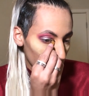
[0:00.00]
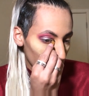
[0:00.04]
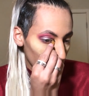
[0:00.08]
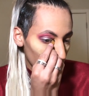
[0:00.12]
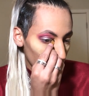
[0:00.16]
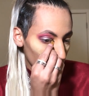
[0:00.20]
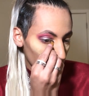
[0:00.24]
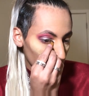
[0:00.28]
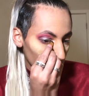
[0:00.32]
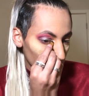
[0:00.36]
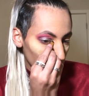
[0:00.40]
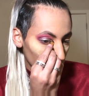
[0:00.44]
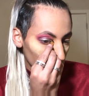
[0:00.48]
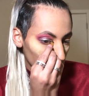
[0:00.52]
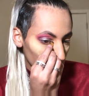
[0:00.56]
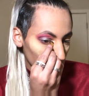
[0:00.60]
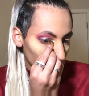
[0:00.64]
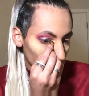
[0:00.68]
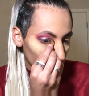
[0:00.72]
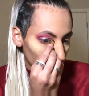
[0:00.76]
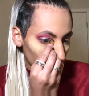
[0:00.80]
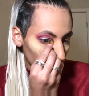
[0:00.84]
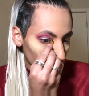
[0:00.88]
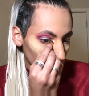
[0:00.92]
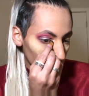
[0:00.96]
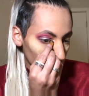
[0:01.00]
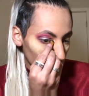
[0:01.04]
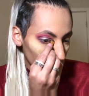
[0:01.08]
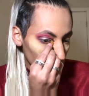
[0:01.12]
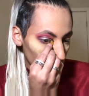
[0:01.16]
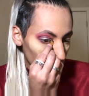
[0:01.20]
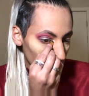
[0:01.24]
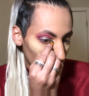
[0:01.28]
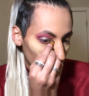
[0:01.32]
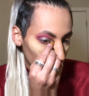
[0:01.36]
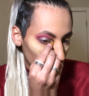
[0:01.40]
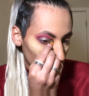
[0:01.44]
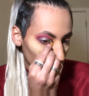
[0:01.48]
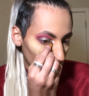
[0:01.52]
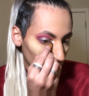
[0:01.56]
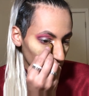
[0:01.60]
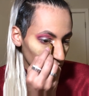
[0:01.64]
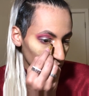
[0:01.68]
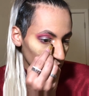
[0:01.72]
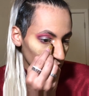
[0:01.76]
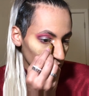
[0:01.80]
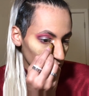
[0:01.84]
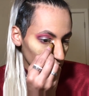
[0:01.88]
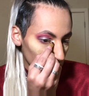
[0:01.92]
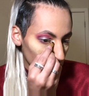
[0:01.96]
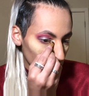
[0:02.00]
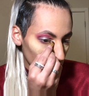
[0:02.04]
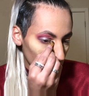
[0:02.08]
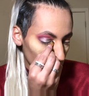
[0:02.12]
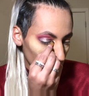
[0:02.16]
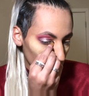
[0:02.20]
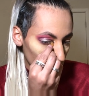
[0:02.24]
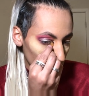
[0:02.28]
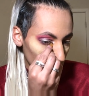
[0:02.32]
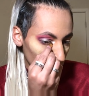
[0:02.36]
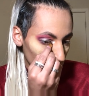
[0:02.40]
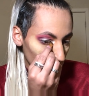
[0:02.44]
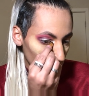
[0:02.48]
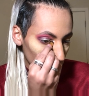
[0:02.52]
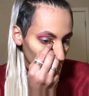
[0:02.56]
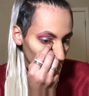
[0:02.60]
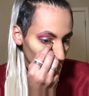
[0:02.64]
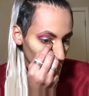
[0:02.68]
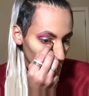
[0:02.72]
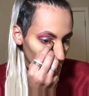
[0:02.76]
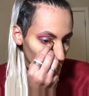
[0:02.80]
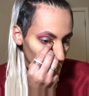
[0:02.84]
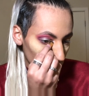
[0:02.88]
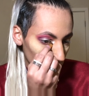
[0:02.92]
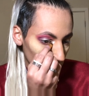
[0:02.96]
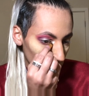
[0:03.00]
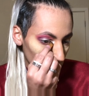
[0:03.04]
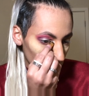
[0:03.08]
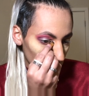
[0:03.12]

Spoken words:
and use this as like a little highlight right there, like, yeah.